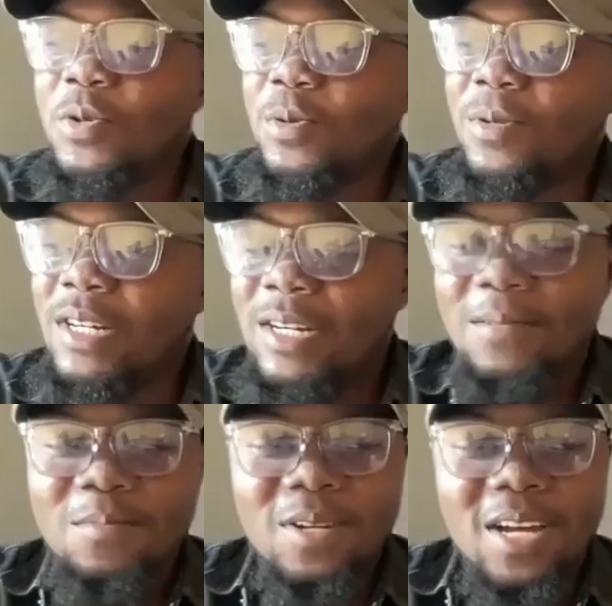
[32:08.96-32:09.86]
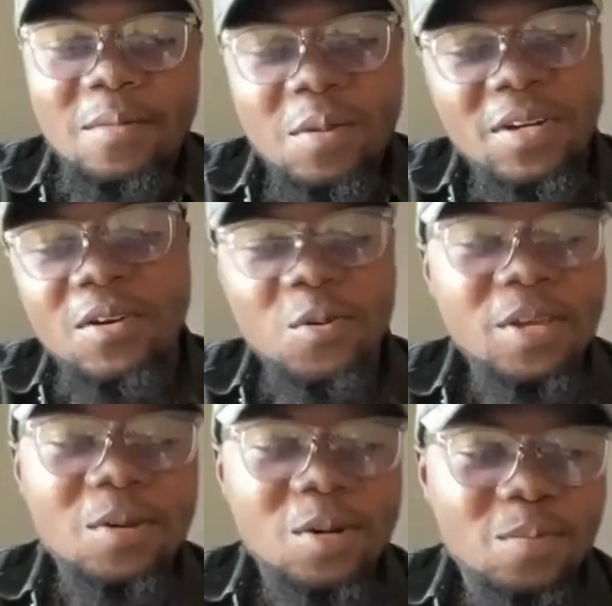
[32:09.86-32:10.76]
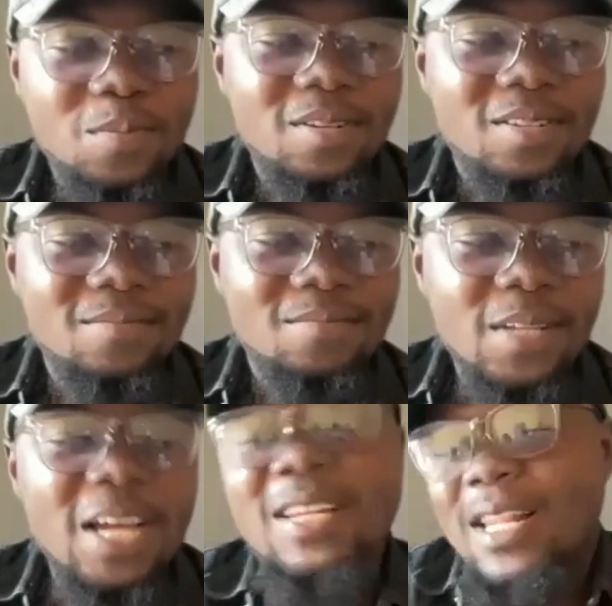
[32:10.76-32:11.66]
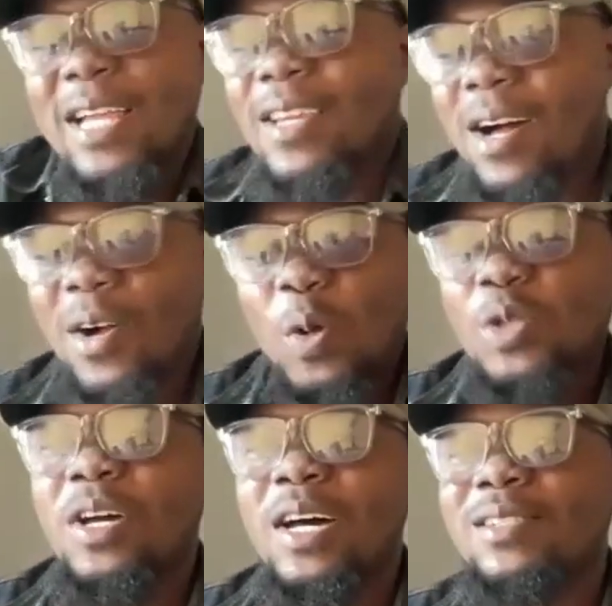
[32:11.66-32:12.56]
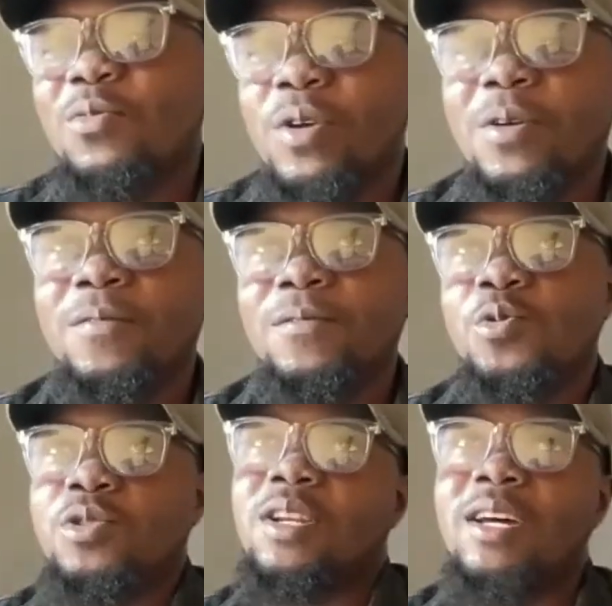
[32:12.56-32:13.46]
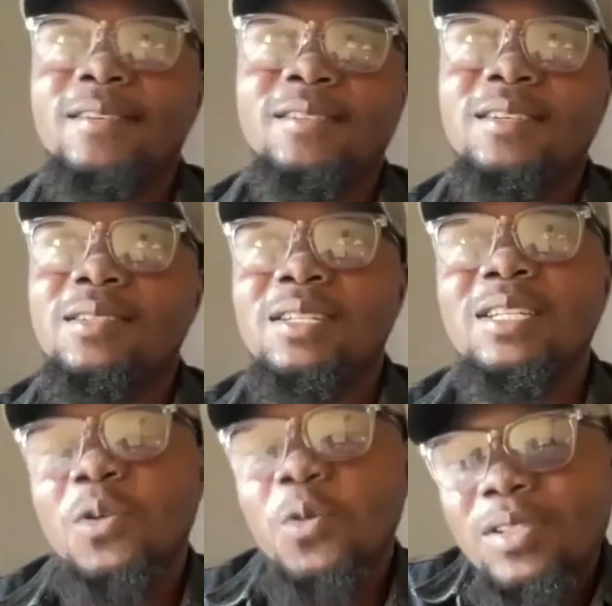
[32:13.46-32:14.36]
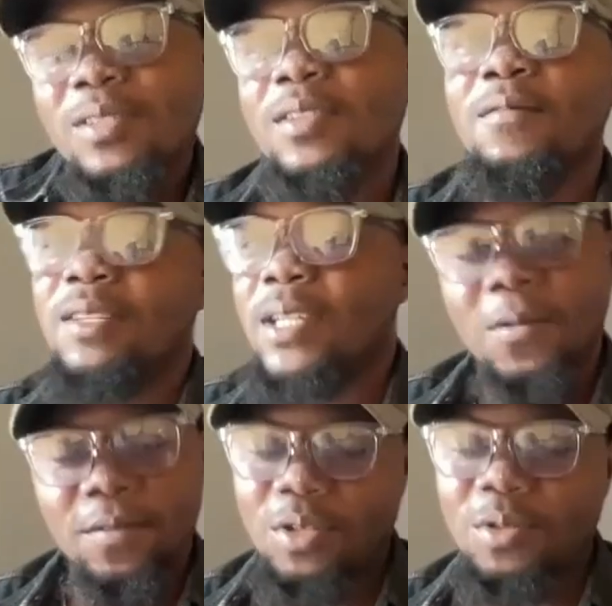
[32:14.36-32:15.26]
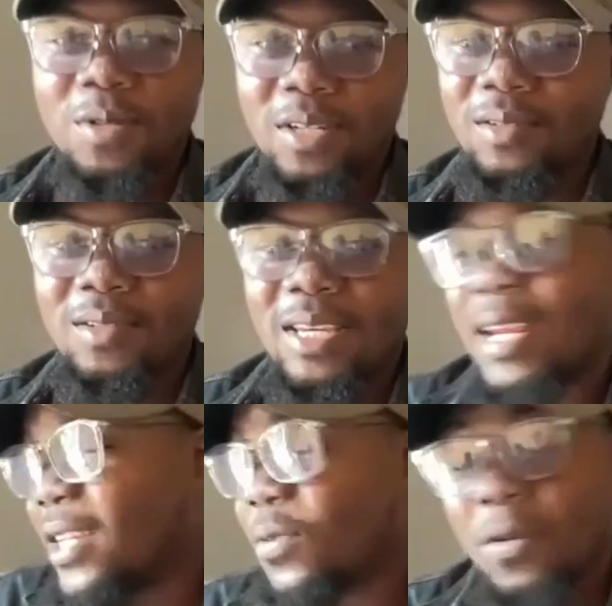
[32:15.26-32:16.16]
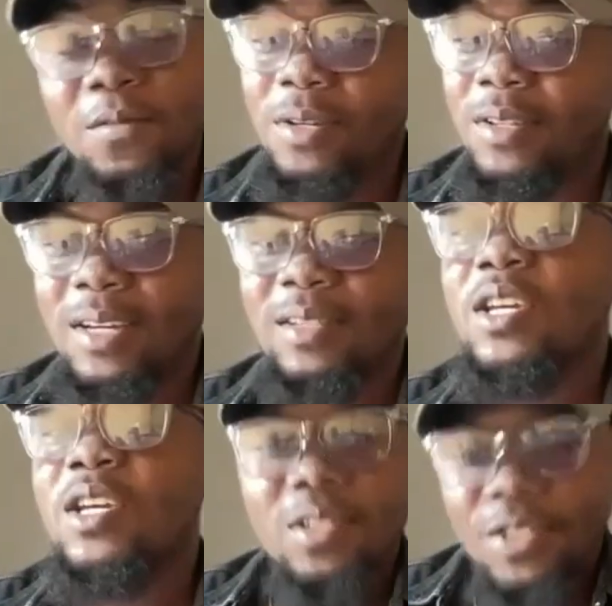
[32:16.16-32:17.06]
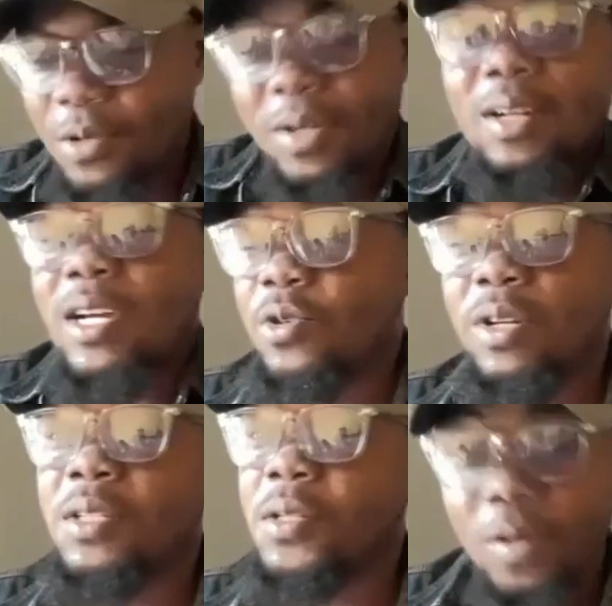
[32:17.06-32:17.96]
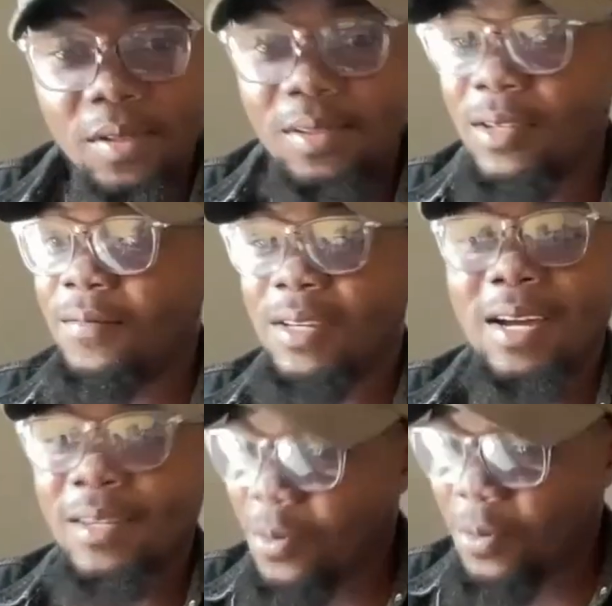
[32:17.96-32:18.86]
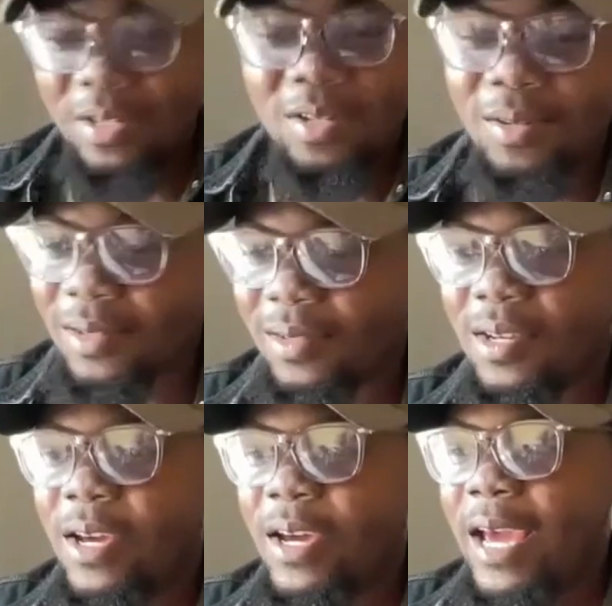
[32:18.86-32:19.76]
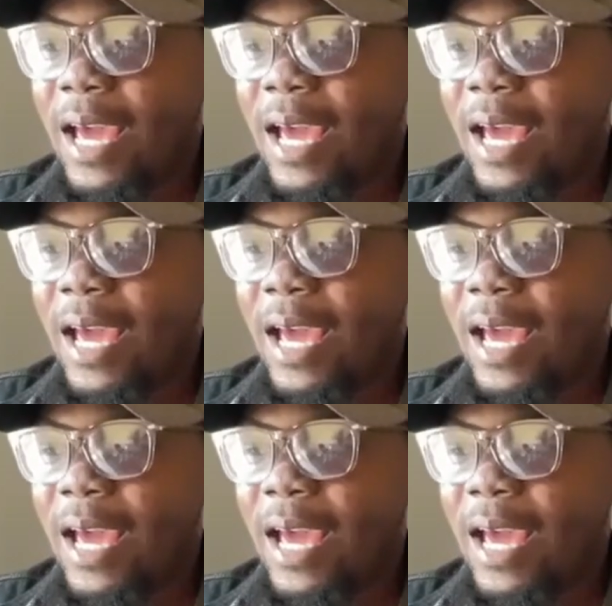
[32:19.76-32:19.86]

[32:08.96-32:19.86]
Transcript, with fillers: know, I remember growing up, I think our culture has a way of socializing inquisitiveness out of children. It has a way of doing that. Children are naturally inquisitive. They ask questions.